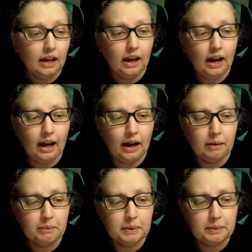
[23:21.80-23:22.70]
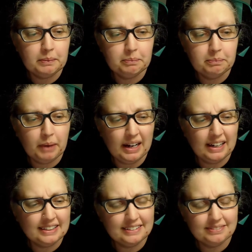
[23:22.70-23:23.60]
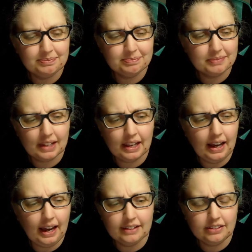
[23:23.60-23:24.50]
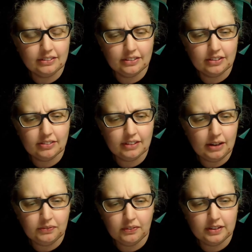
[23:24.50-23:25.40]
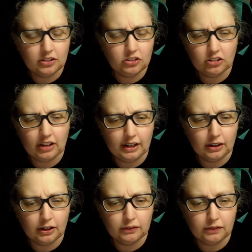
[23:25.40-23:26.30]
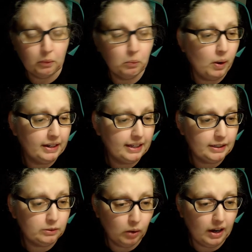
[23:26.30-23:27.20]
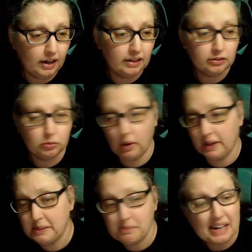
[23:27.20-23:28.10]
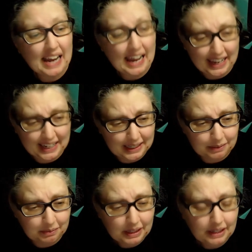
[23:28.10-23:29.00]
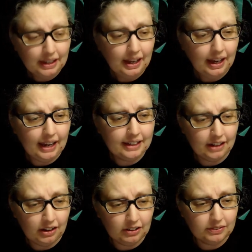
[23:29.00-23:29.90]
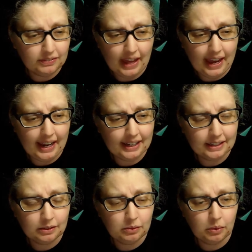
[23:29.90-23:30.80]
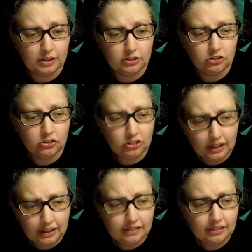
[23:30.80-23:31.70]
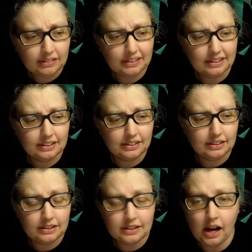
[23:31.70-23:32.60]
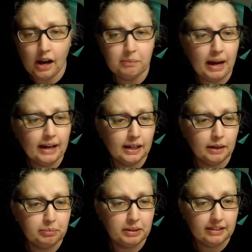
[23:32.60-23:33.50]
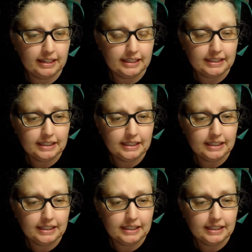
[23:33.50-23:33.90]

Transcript: But the stuff with the sheriff and what he was, what he became, and all of that was just not my cup of tea.